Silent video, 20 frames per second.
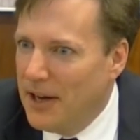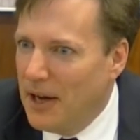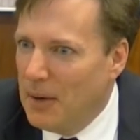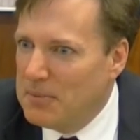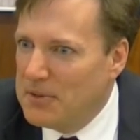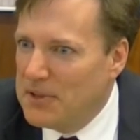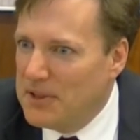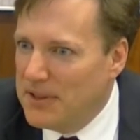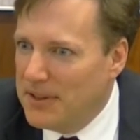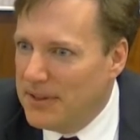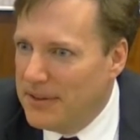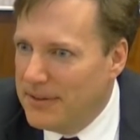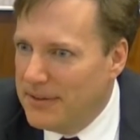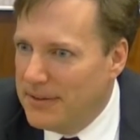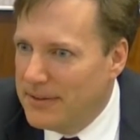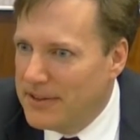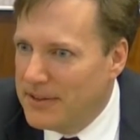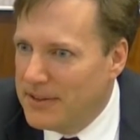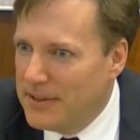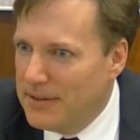up to
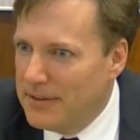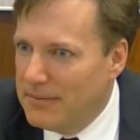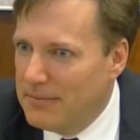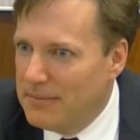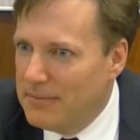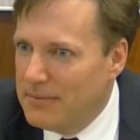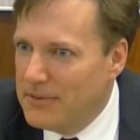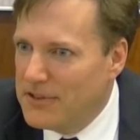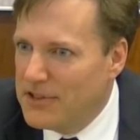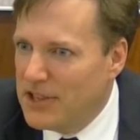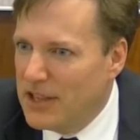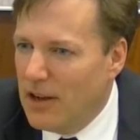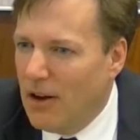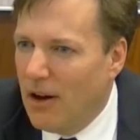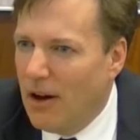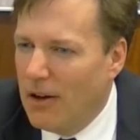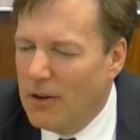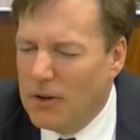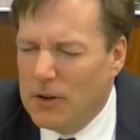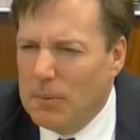the to the city
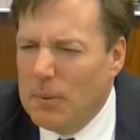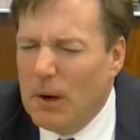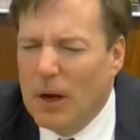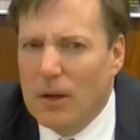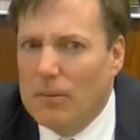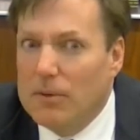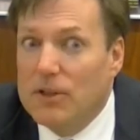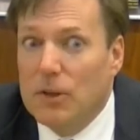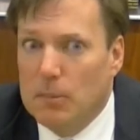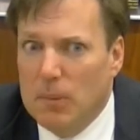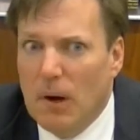hall or the parliament to